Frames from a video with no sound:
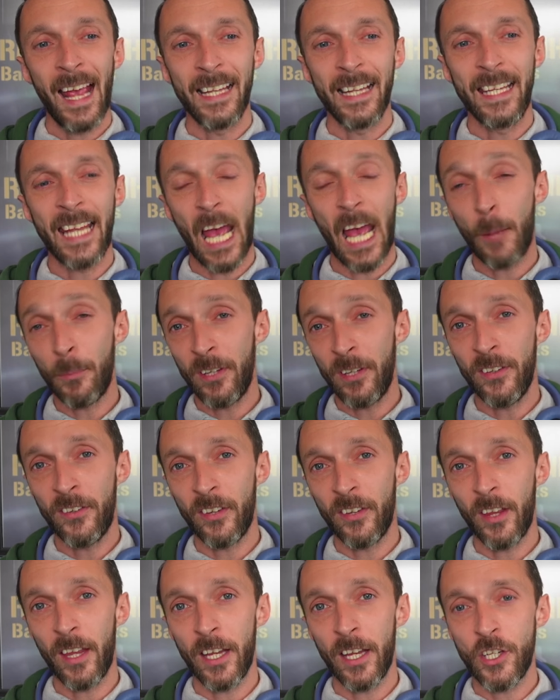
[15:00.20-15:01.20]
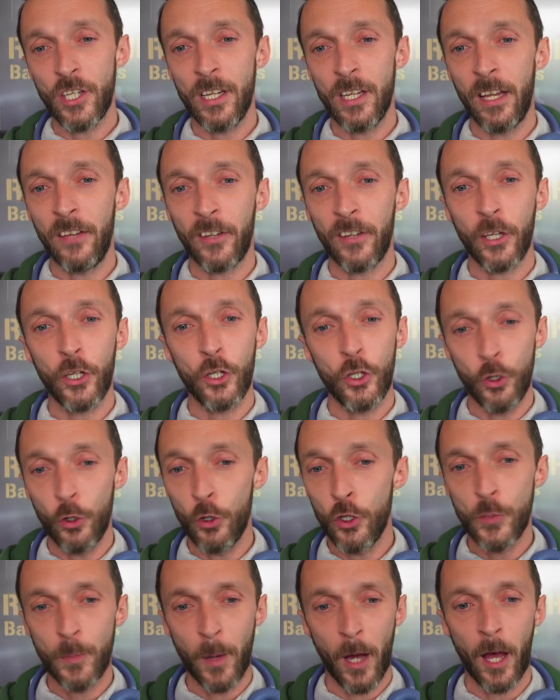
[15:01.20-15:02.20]
and captain selection is a
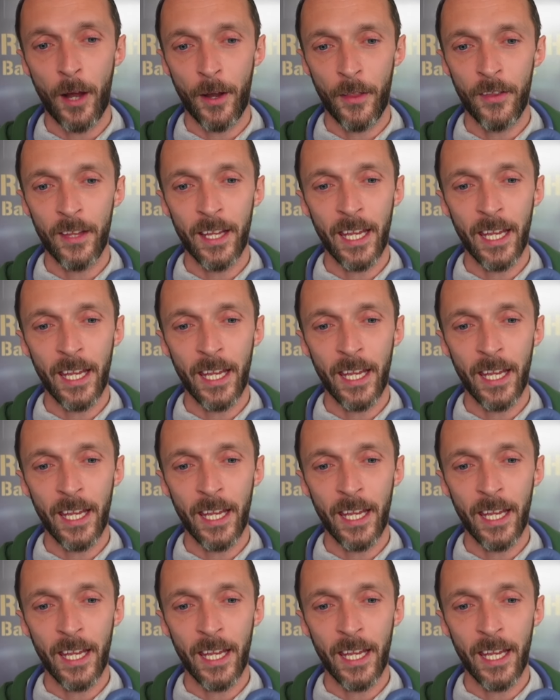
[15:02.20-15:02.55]
huge part of the